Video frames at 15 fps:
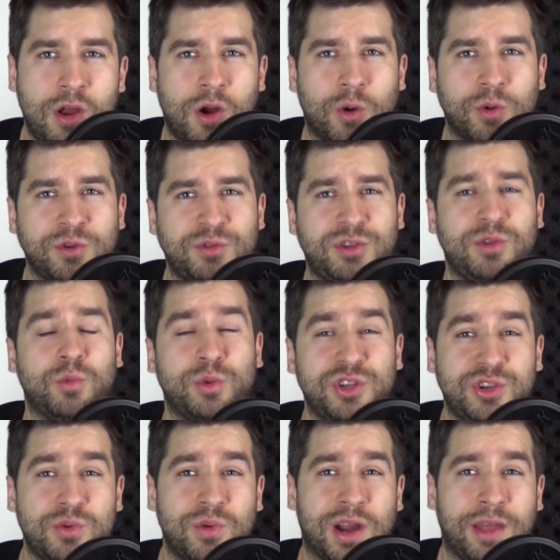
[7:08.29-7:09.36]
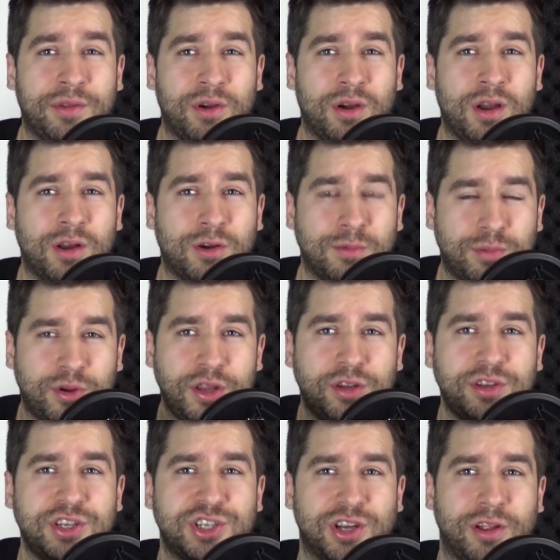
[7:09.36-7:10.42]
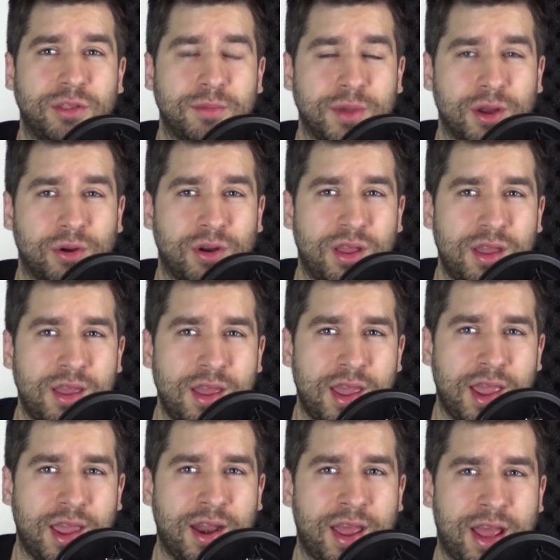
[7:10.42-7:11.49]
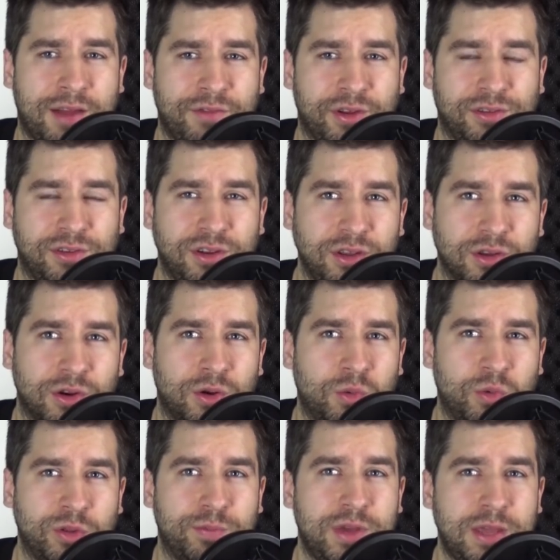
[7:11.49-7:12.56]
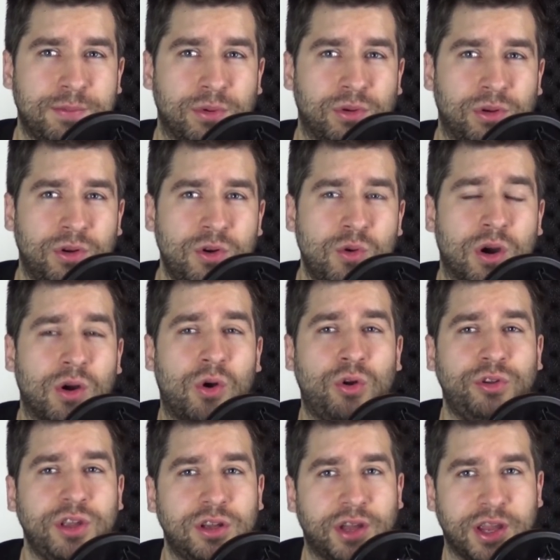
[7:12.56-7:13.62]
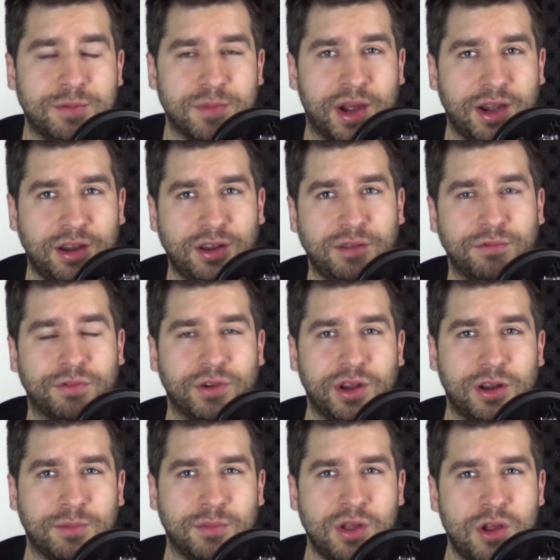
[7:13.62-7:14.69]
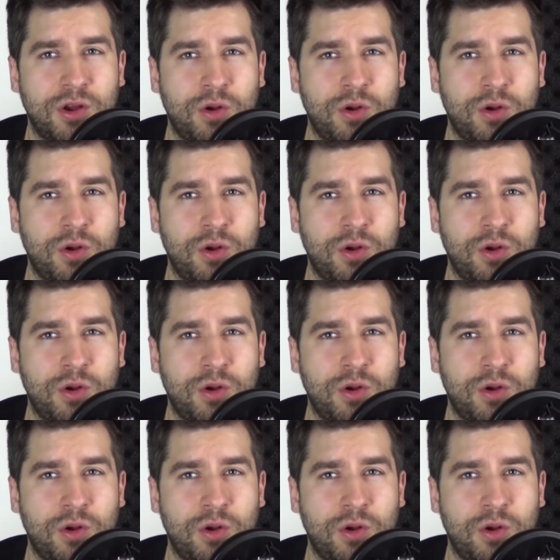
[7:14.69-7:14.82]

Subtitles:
or would you rather completely shun them out and have us deal with people who are only like-minded in freedom,